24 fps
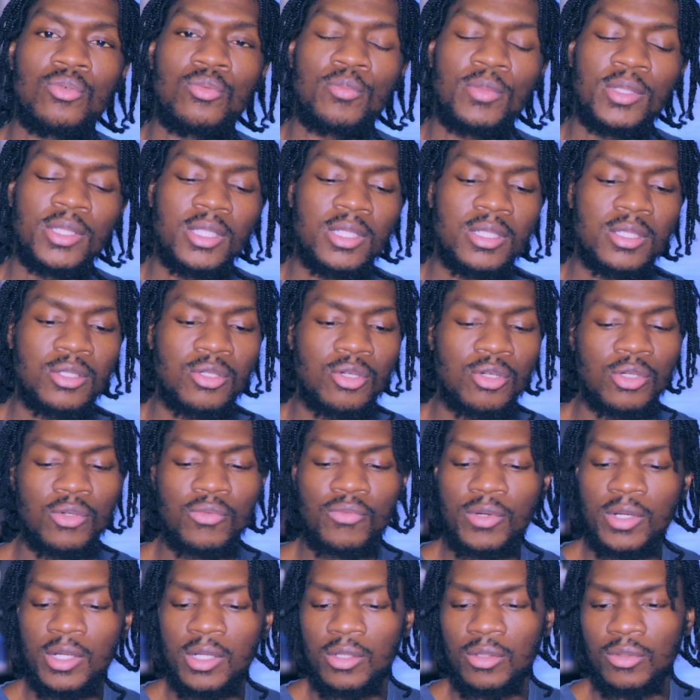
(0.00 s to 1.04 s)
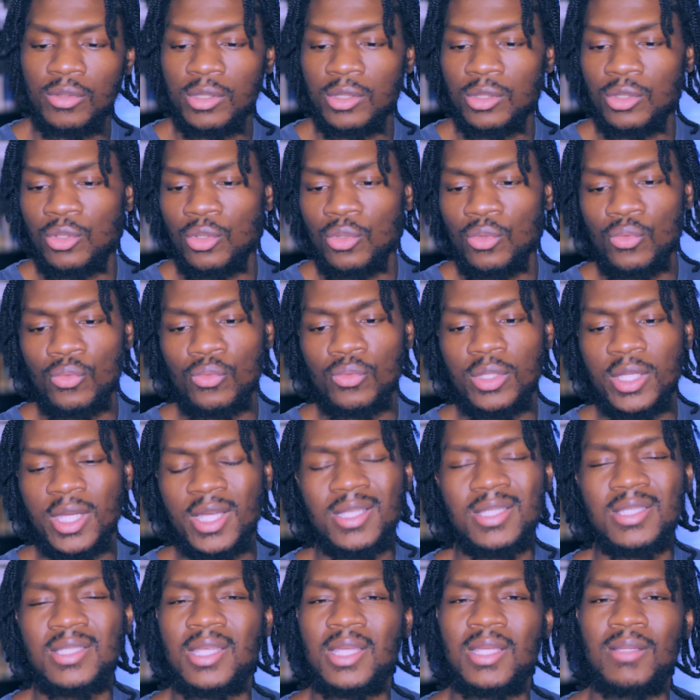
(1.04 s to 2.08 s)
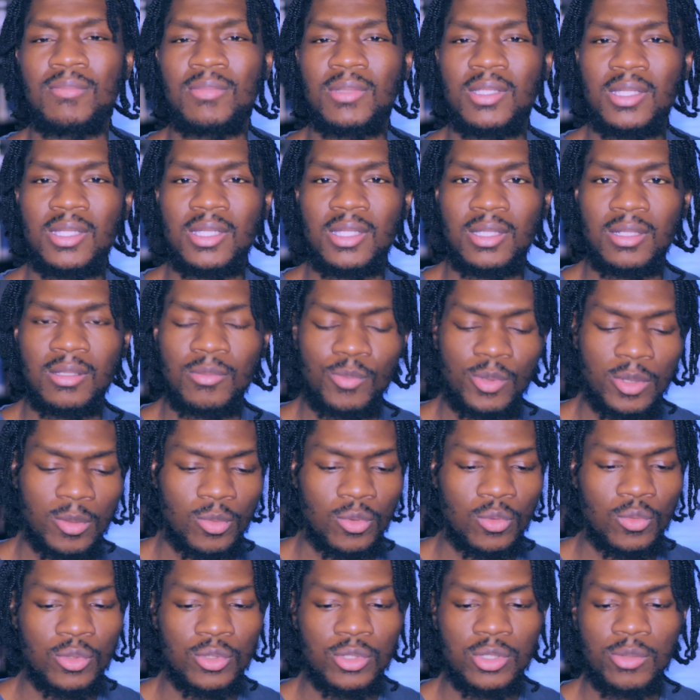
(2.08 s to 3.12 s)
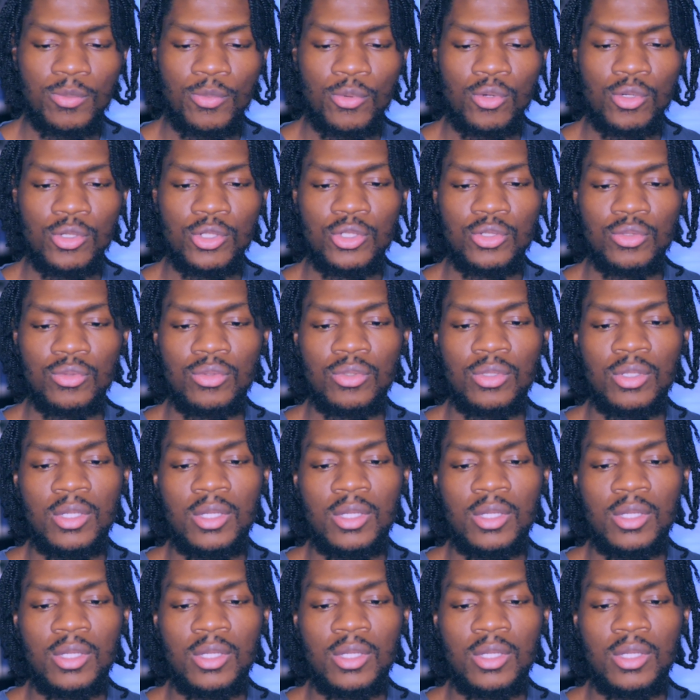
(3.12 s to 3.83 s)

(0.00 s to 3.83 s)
but then turn around and do that same thing, and people will support you.